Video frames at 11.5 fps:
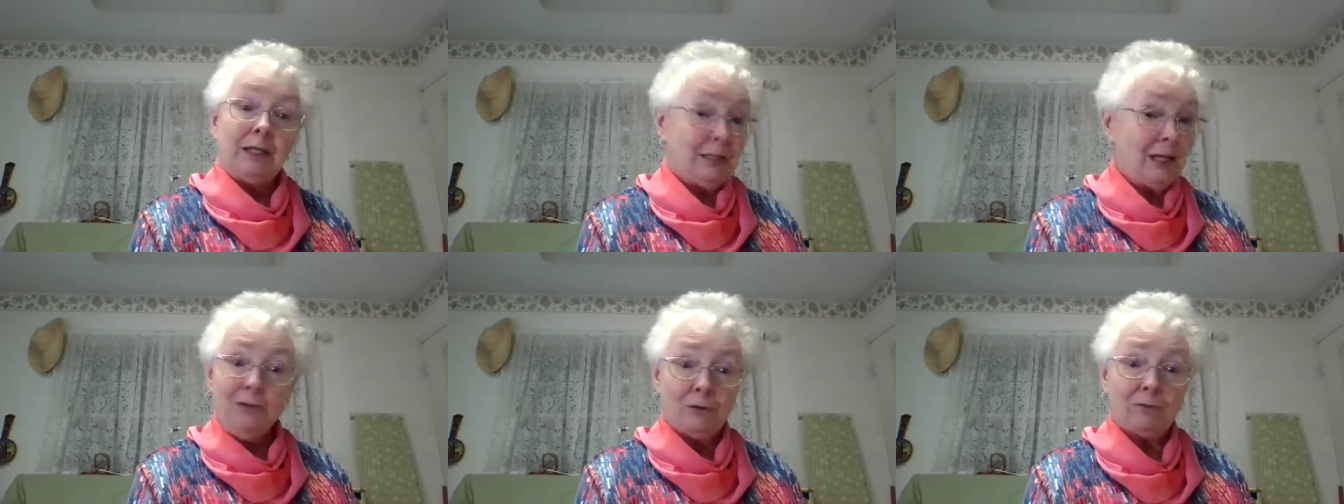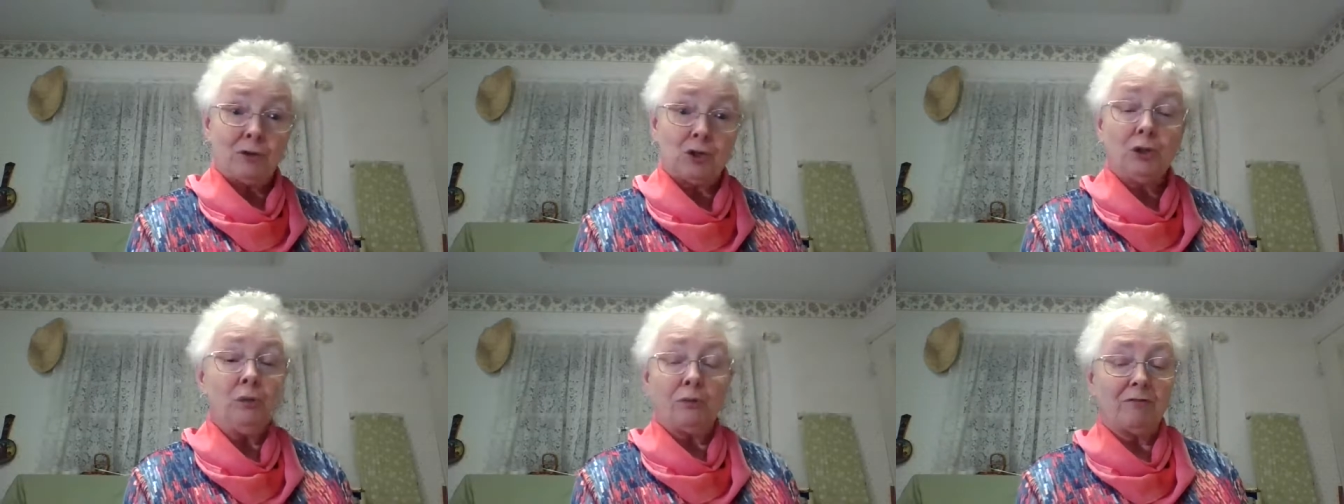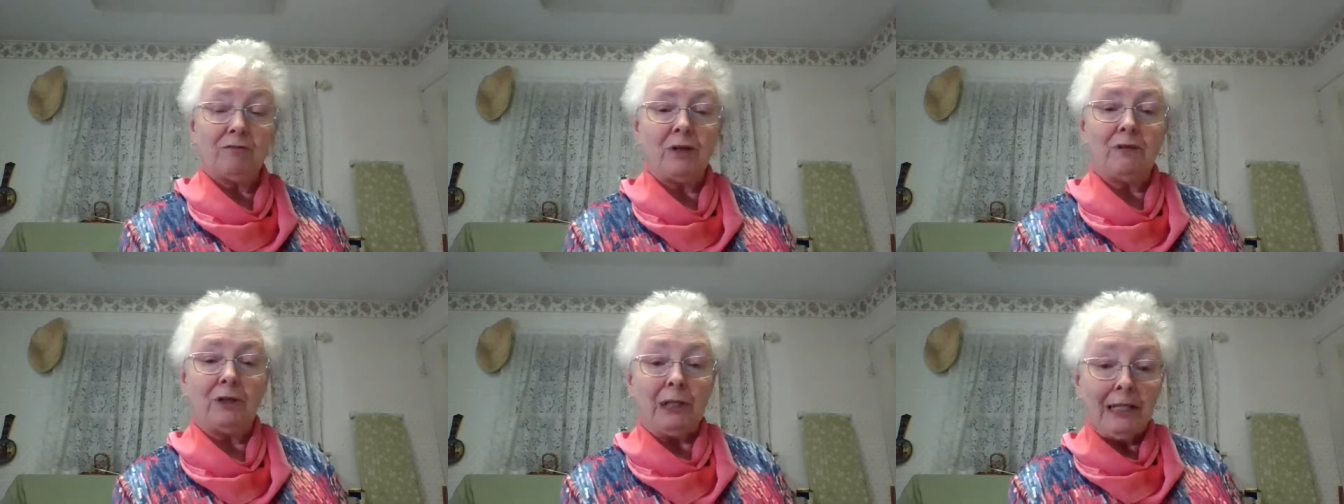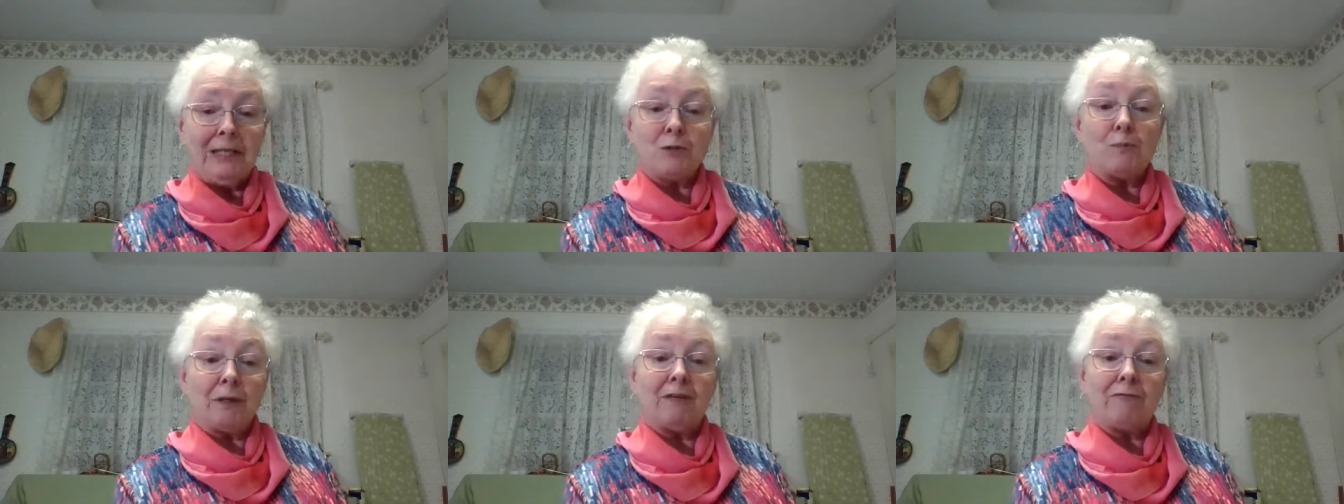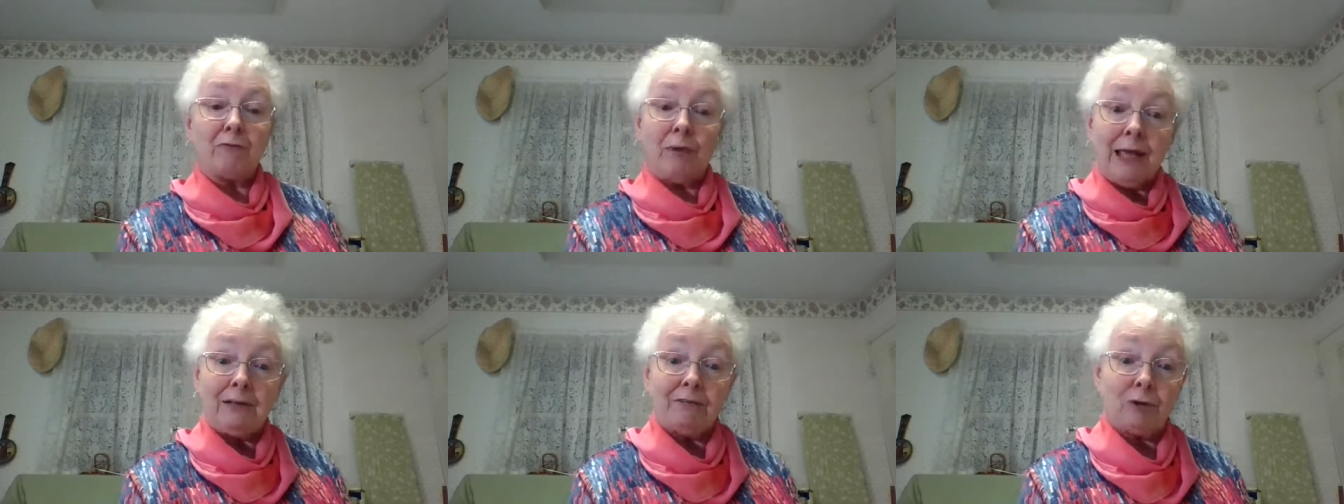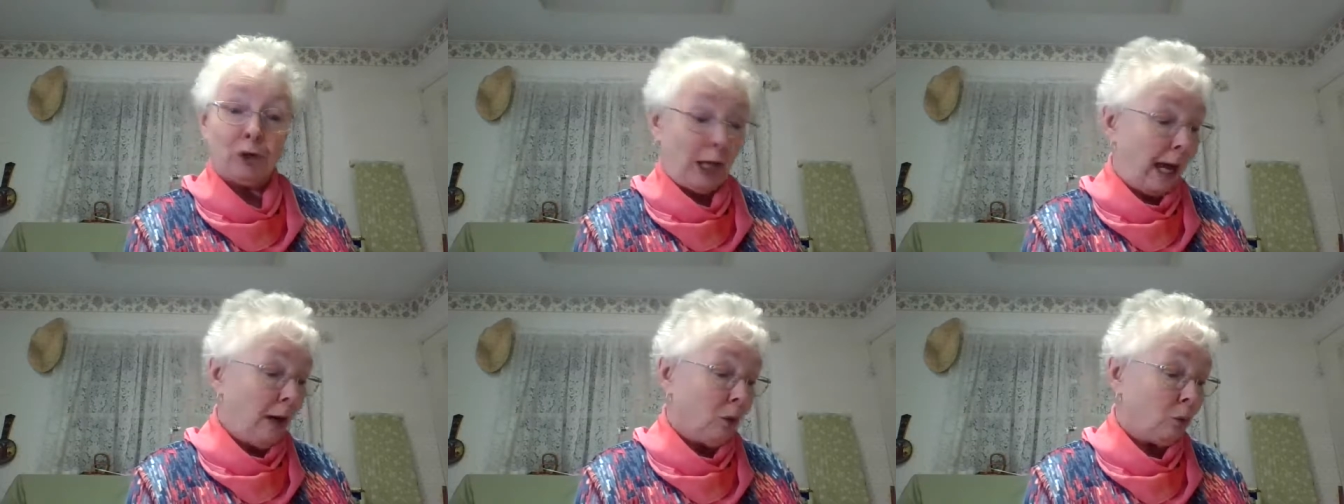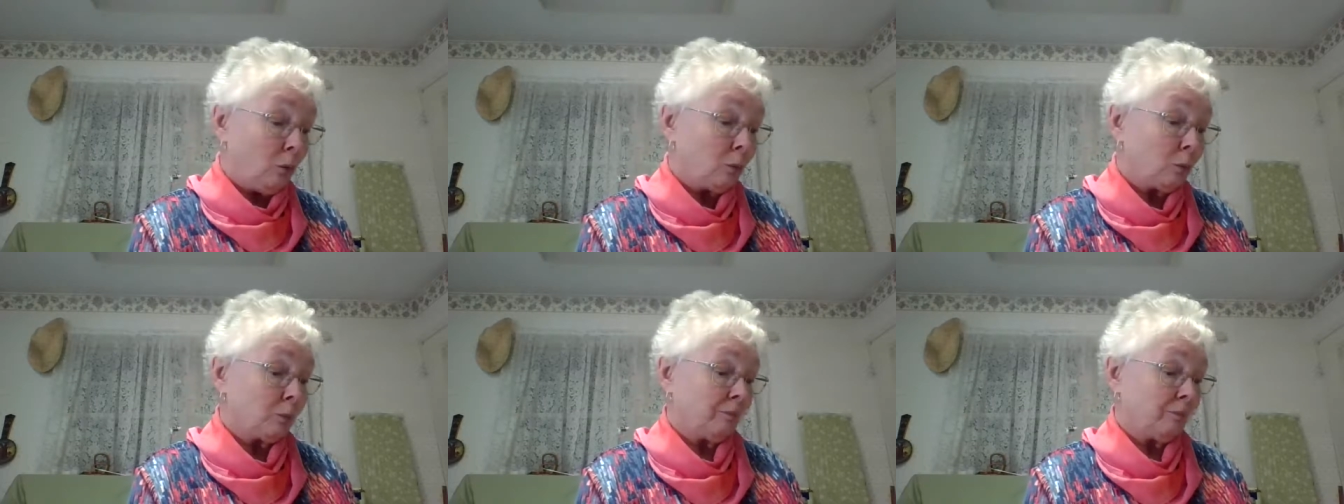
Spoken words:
Neither of the children felt the least bit afraid of her now.